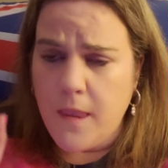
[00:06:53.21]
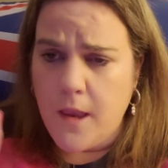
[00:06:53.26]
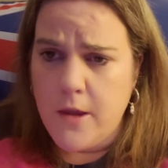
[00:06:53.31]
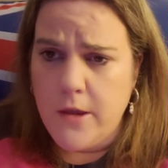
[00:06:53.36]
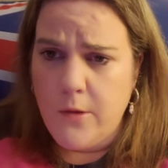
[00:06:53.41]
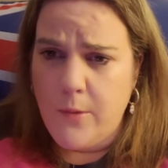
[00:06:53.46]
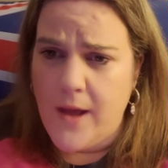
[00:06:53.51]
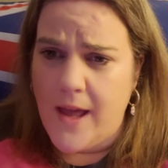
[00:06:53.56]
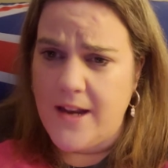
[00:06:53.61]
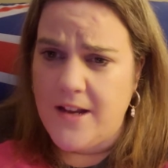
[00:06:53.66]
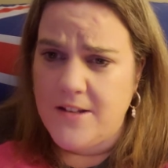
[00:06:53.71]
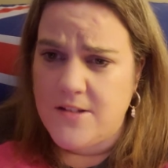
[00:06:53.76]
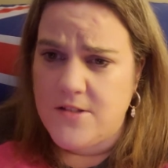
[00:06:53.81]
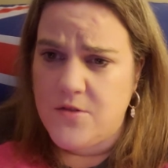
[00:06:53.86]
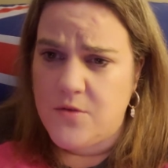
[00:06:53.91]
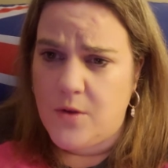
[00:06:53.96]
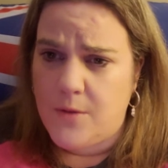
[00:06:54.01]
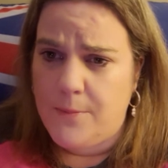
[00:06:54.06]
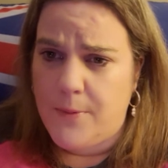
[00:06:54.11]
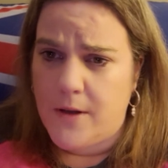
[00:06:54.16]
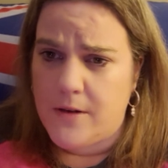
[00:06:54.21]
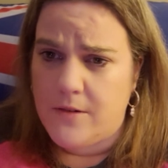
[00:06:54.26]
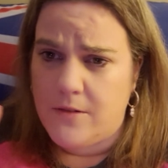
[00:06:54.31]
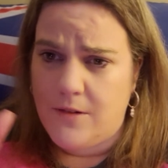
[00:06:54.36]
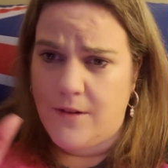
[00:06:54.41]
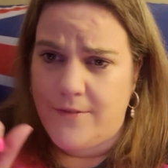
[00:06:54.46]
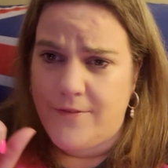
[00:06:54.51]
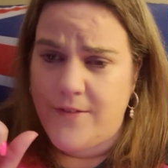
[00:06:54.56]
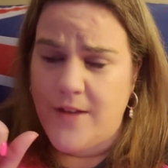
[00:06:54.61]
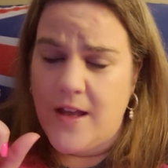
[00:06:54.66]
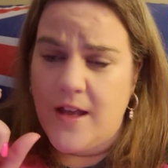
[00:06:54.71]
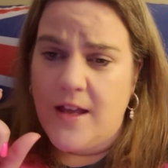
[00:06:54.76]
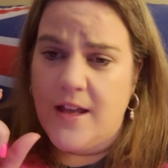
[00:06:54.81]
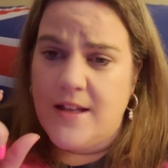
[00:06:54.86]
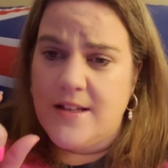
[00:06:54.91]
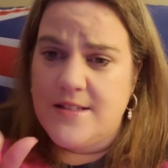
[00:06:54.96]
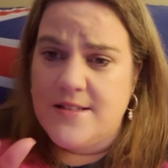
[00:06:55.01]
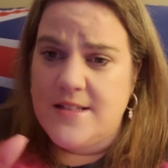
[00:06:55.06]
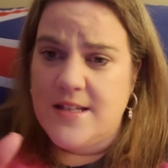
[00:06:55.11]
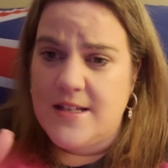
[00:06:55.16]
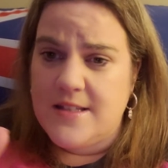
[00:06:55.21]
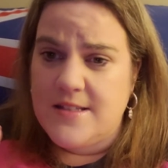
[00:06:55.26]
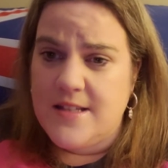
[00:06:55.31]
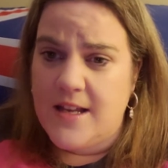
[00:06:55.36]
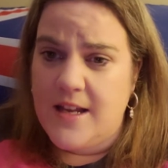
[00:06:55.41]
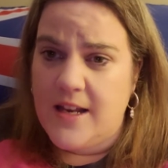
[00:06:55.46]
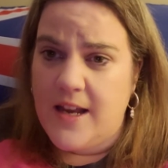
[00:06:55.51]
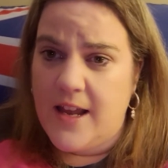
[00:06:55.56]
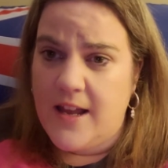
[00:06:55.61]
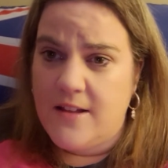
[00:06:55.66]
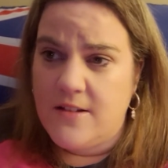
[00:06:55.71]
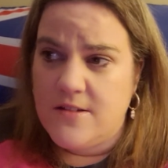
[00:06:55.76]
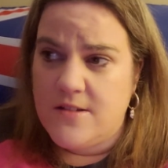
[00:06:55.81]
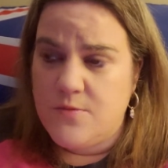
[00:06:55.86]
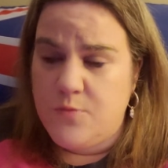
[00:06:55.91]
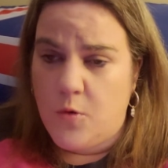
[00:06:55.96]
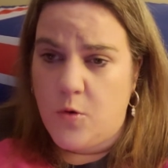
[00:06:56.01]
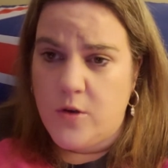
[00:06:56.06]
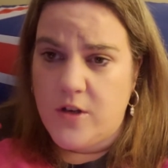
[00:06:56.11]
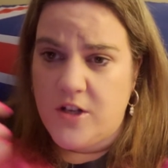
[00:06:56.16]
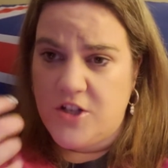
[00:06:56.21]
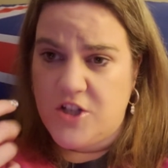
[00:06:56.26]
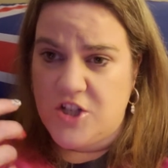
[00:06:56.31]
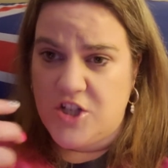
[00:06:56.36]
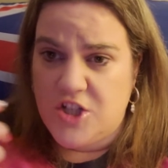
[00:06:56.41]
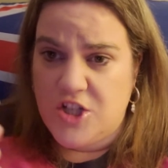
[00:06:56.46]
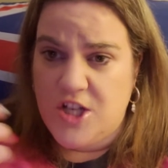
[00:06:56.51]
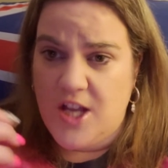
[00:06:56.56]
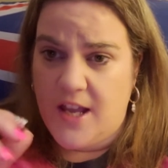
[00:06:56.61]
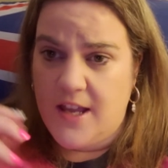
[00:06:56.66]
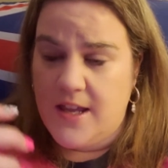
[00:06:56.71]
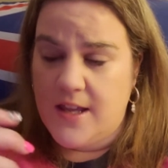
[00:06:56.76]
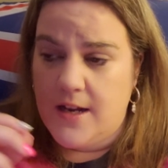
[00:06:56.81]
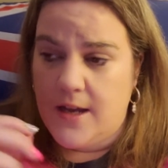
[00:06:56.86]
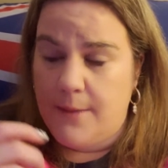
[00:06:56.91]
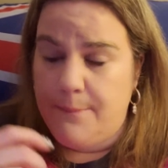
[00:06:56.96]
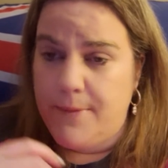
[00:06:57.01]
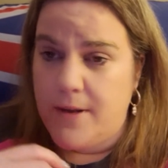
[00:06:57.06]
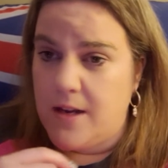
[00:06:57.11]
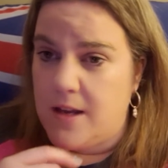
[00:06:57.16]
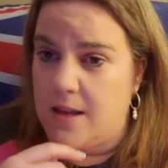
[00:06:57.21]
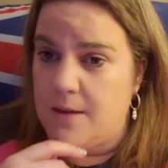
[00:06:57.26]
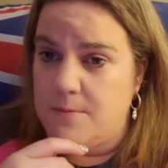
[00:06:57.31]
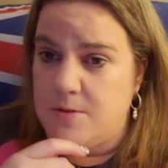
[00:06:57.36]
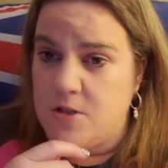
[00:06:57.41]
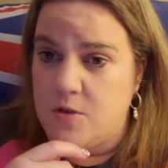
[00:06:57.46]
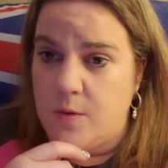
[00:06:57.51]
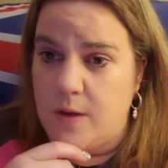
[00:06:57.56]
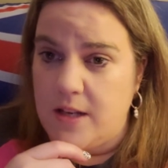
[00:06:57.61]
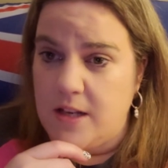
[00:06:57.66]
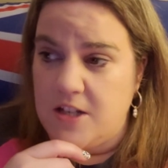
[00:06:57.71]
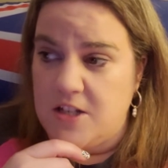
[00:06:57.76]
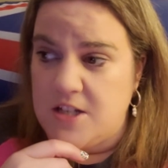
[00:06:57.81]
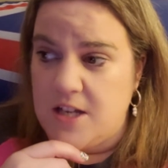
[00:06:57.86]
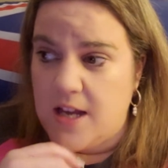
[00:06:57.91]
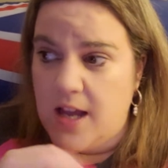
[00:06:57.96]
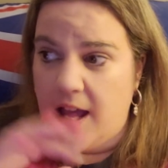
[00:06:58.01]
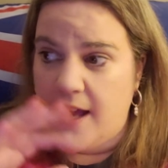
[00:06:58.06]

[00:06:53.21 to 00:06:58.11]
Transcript: You add it to a bottle of 16 ounce water, just shake it up, and it gives you energy.